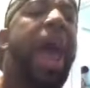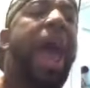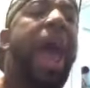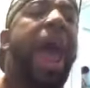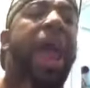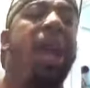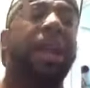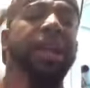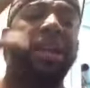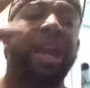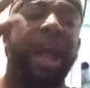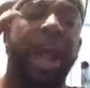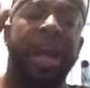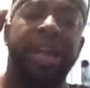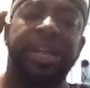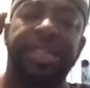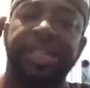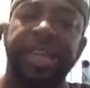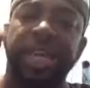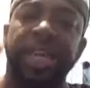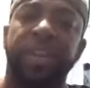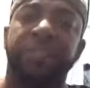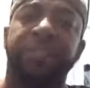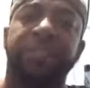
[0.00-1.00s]
and, and
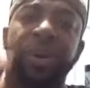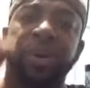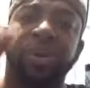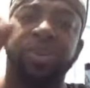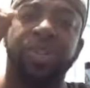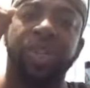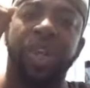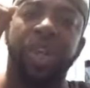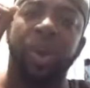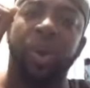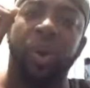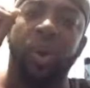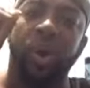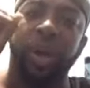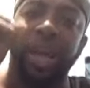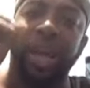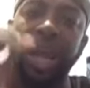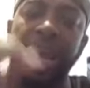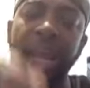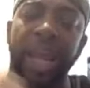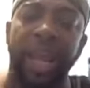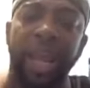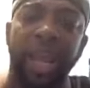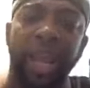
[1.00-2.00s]
telling folks they're going to
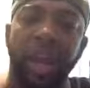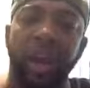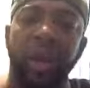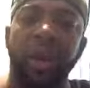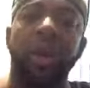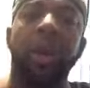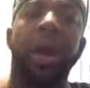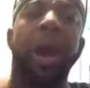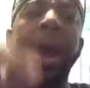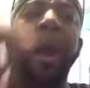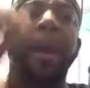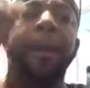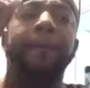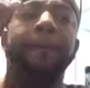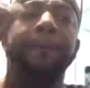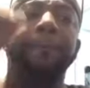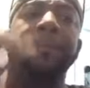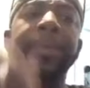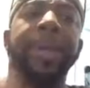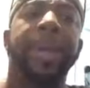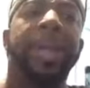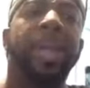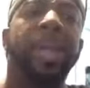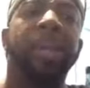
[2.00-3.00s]
hell.
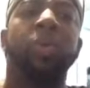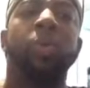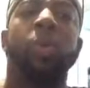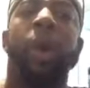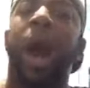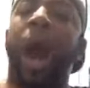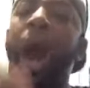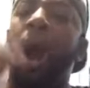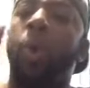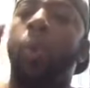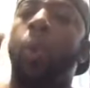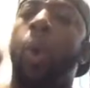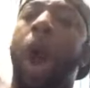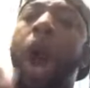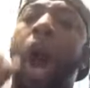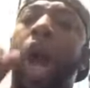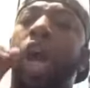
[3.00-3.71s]
Meanwhile, while